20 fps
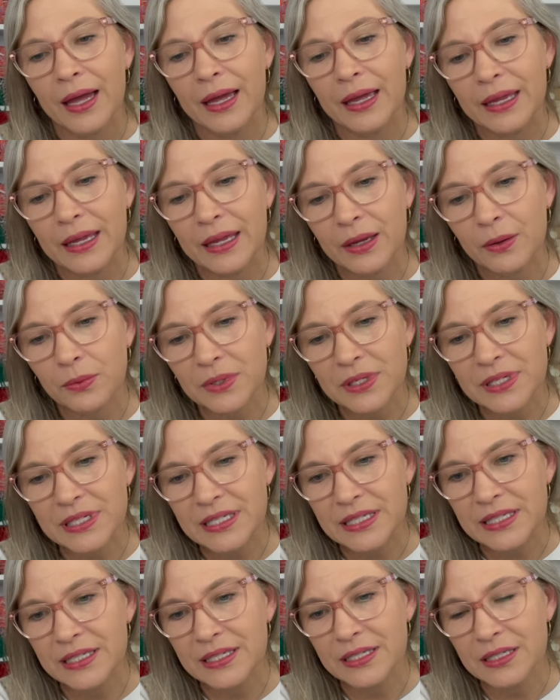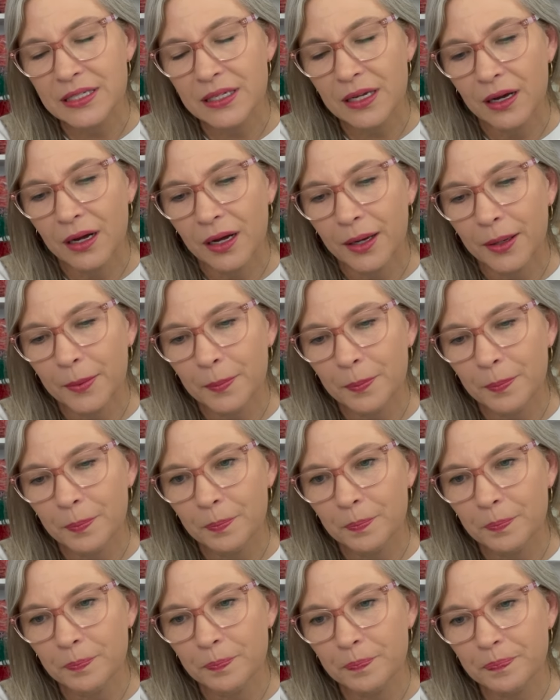it was um,
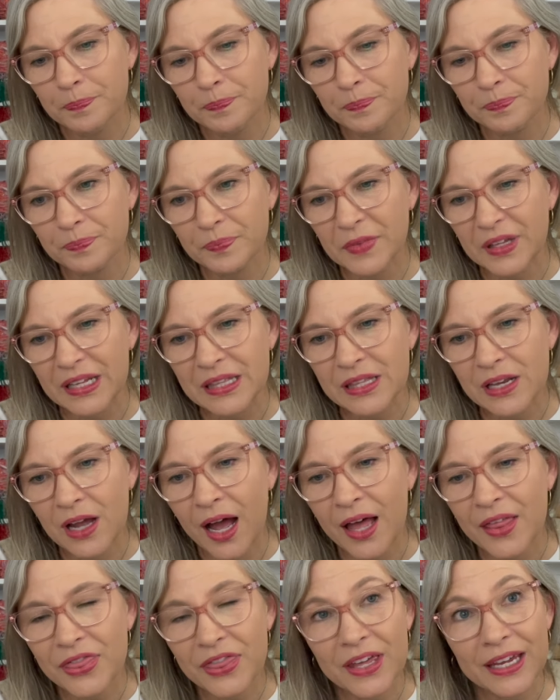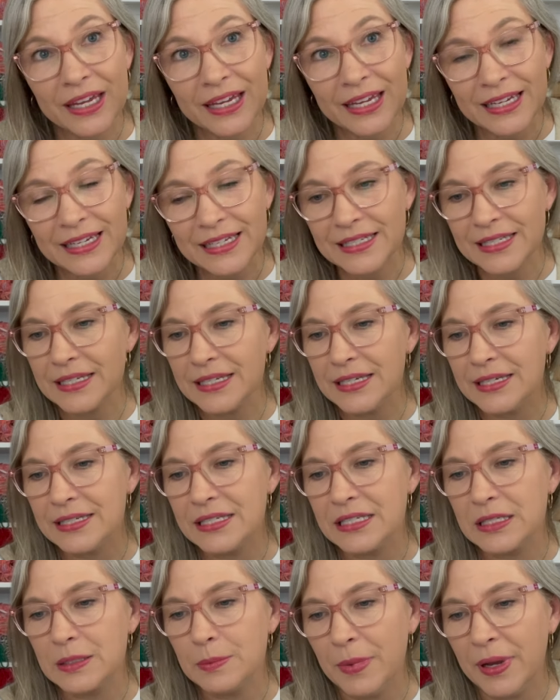not the
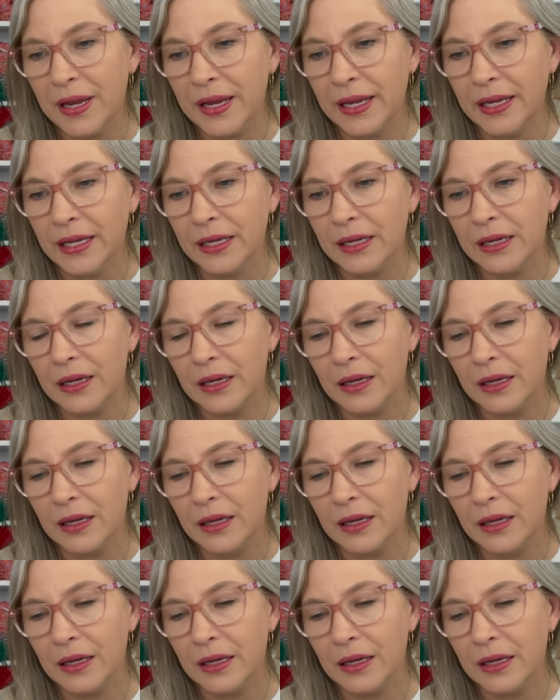easiest make.